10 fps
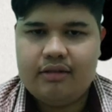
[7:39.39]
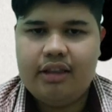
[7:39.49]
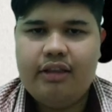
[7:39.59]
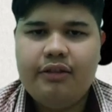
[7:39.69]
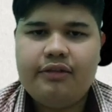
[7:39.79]

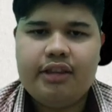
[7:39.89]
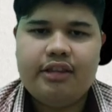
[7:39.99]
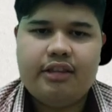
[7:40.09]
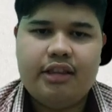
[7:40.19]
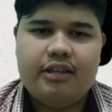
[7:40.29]
The
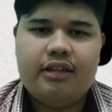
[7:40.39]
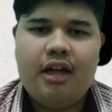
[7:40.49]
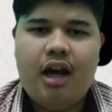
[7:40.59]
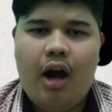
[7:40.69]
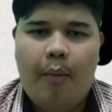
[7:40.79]
duties is
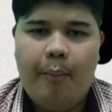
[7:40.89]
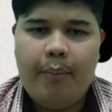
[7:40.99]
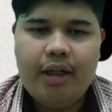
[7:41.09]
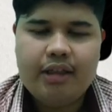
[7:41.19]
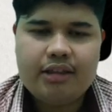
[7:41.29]

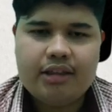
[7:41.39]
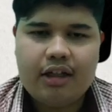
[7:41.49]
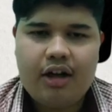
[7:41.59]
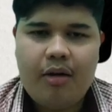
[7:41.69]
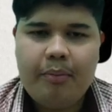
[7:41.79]
manage
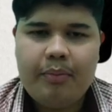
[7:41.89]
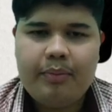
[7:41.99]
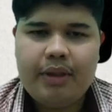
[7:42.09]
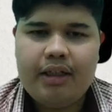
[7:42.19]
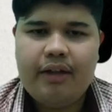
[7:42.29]
the
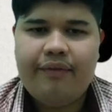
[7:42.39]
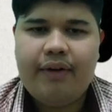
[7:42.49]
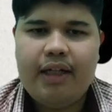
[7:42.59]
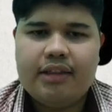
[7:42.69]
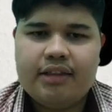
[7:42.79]
company
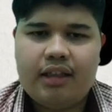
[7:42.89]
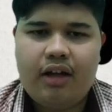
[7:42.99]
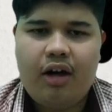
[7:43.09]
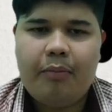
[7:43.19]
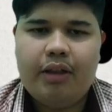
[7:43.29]

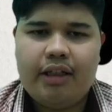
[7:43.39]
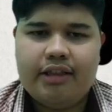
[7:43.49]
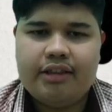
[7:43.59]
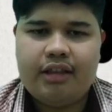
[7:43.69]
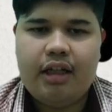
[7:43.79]
financial
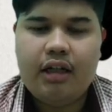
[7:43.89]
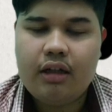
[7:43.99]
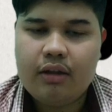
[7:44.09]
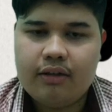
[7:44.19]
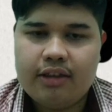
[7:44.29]
obligation
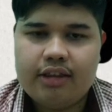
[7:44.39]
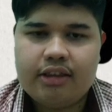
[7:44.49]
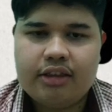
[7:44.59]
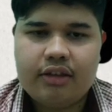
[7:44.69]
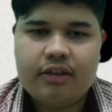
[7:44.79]
including
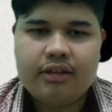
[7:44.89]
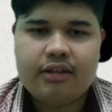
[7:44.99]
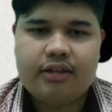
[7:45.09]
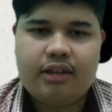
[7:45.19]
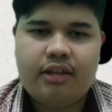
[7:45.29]

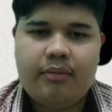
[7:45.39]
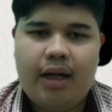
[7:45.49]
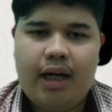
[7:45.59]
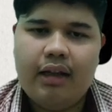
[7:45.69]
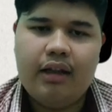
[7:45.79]
short-term
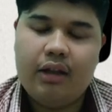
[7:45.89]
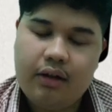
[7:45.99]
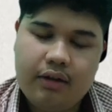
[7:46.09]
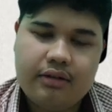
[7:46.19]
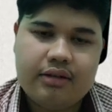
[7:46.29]
and
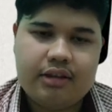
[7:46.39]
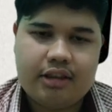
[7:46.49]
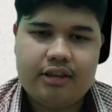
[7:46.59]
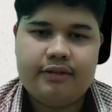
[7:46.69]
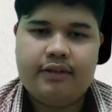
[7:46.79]

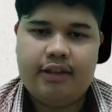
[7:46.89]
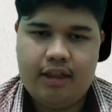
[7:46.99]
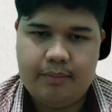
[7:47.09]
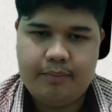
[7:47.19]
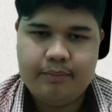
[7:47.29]
long-term
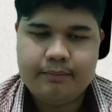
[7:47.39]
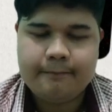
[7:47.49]
debt.